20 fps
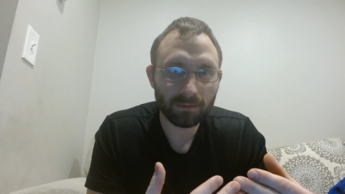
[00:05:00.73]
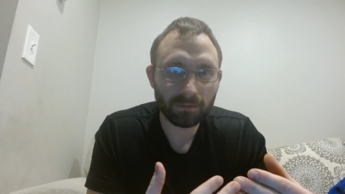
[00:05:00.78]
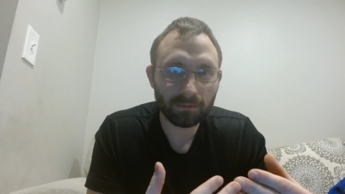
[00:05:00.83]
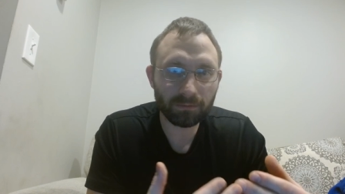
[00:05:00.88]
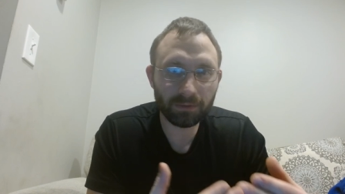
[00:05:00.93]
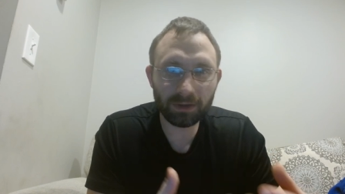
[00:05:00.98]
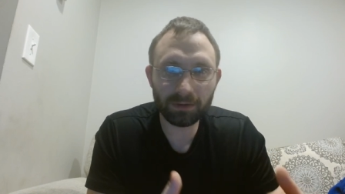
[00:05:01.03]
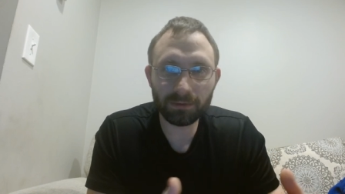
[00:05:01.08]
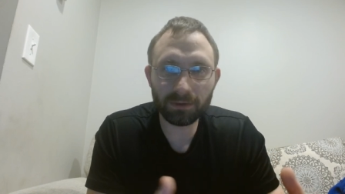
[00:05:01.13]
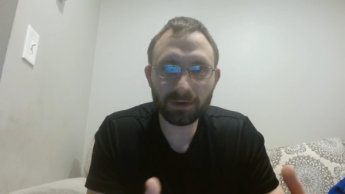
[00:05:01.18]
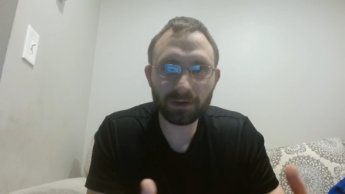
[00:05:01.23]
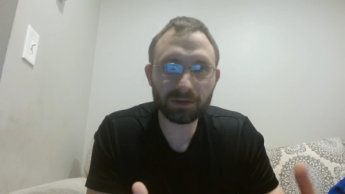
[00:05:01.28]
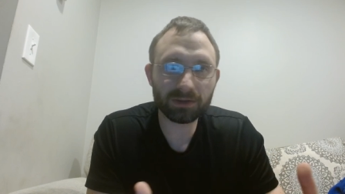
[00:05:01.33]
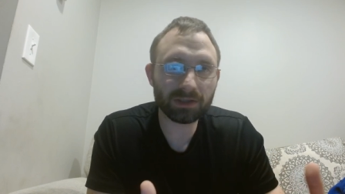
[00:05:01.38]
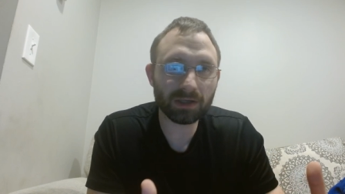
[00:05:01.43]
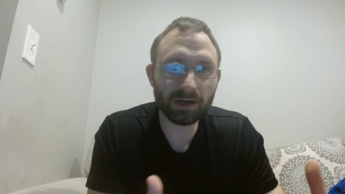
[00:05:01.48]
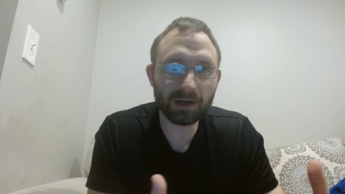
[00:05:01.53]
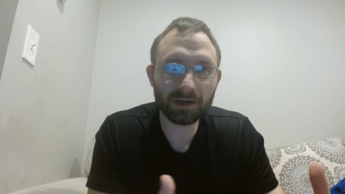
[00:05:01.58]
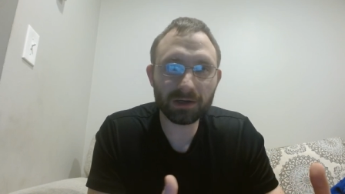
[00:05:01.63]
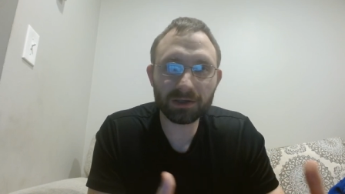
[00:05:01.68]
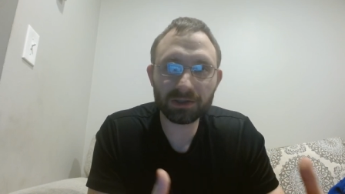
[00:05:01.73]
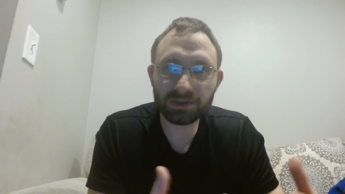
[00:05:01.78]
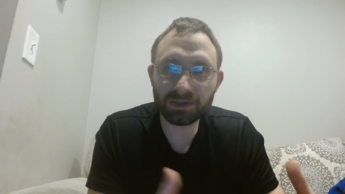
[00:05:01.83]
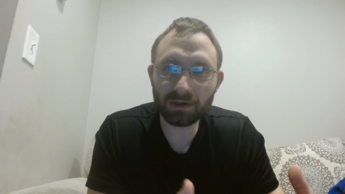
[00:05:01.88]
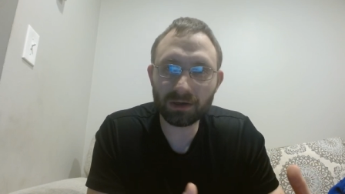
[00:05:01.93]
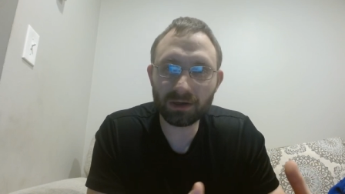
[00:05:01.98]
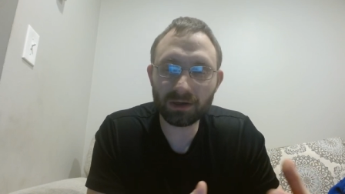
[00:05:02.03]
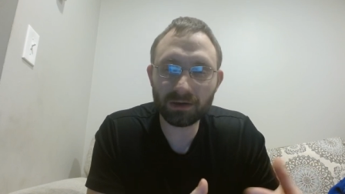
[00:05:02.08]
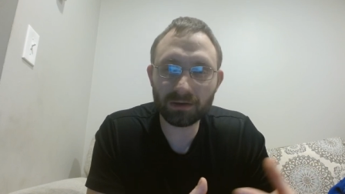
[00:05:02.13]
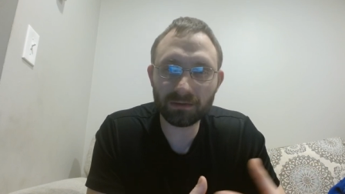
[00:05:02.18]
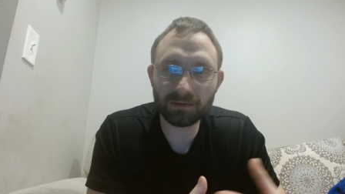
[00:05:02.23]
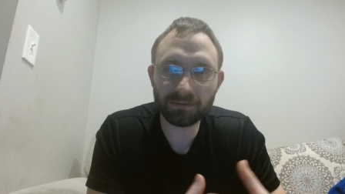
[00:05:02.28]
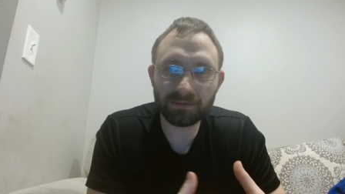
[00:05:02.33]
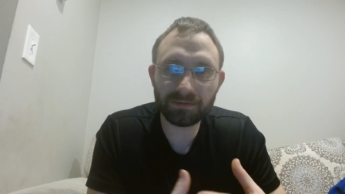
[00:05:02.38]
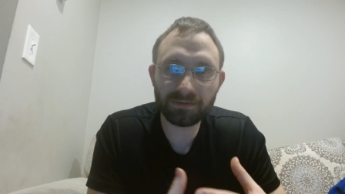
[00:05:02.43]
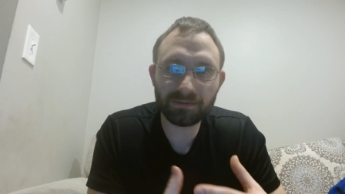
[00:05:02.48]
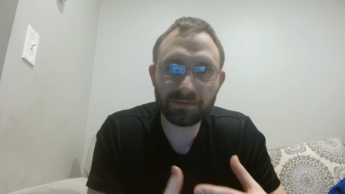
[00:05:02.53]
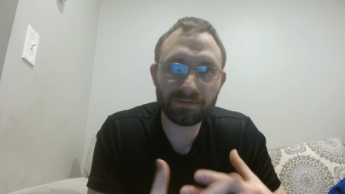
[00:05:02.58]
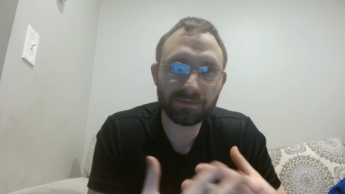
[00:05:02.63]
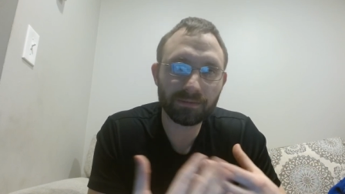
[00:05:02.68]
we were in charge
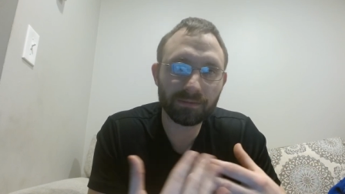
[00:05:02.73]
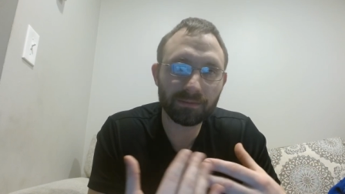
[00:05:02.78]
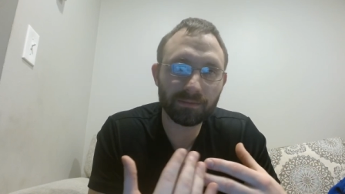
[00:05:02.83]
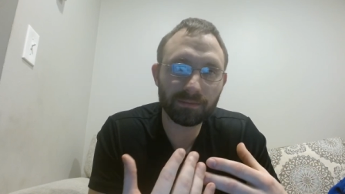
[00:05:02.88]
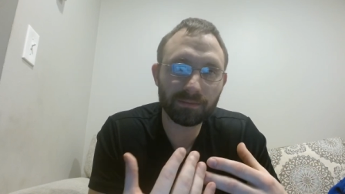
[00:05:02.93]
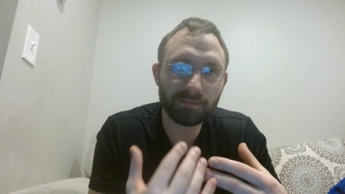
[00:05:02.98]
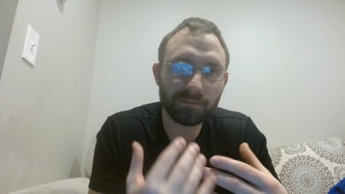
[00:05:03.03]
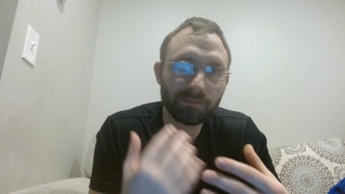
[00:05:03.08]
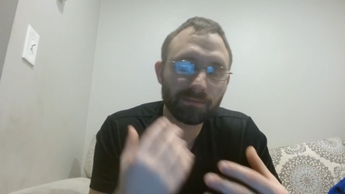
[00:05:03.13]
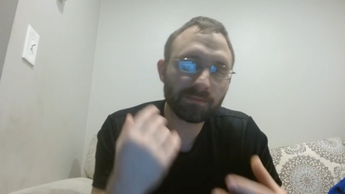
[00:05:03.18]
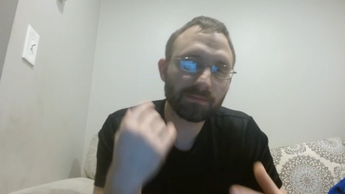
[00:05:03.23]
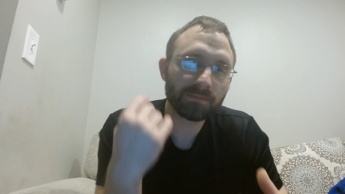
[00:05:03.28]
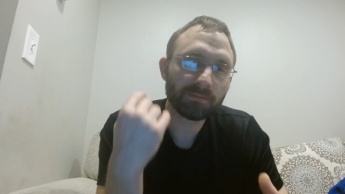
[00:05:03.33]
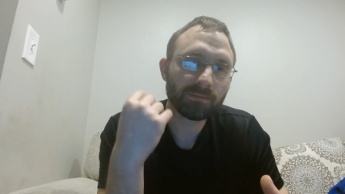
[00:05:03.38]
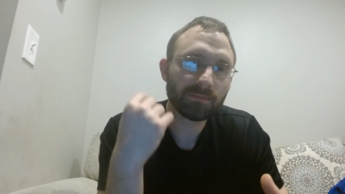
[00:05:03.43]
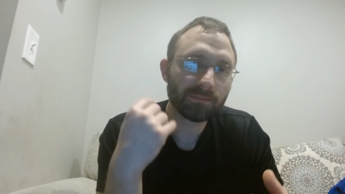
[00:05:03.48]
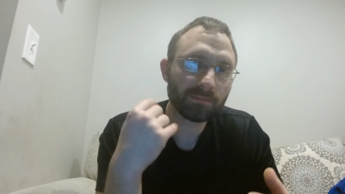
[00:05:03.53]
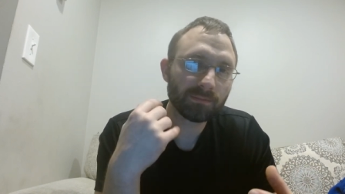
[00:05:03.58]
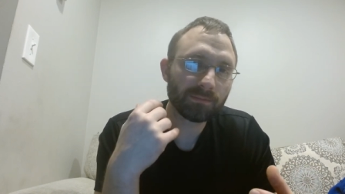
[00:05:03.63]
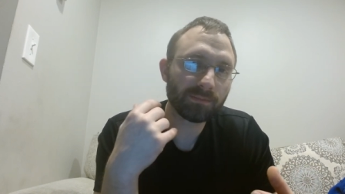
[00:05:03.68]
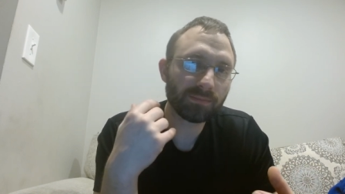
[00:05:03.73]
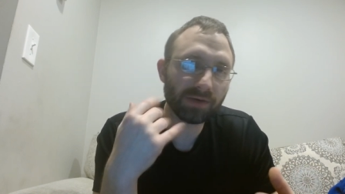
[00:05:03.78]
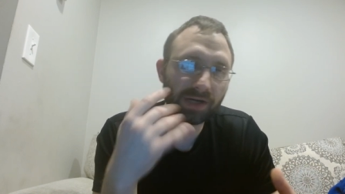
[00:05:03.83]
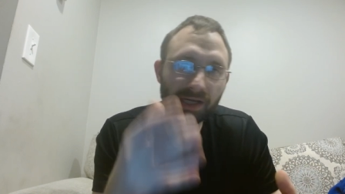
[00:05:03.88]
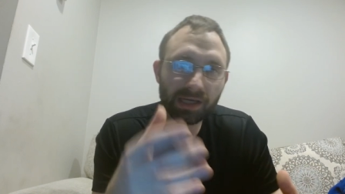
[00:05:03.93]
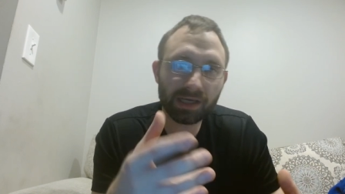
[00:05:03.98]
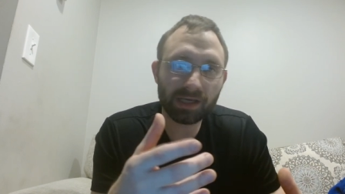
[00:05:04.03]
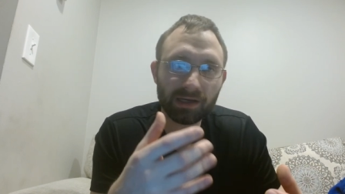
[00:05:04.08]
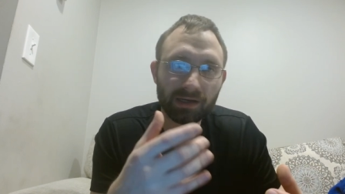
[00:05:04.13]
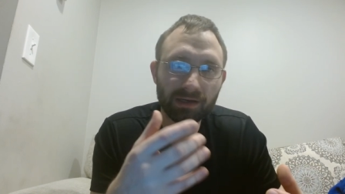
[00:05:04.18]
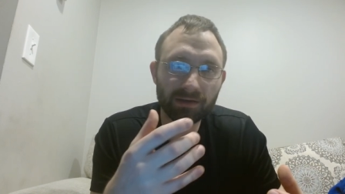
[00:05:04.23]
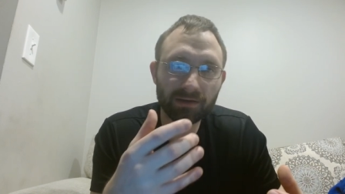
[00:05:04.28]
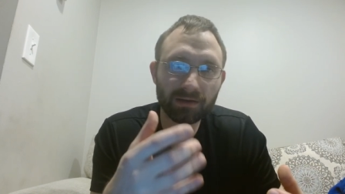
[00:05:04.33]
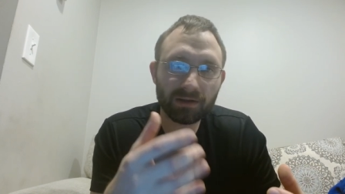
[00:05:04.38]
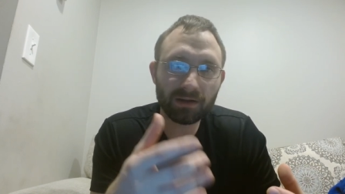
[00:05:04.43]
of breaking a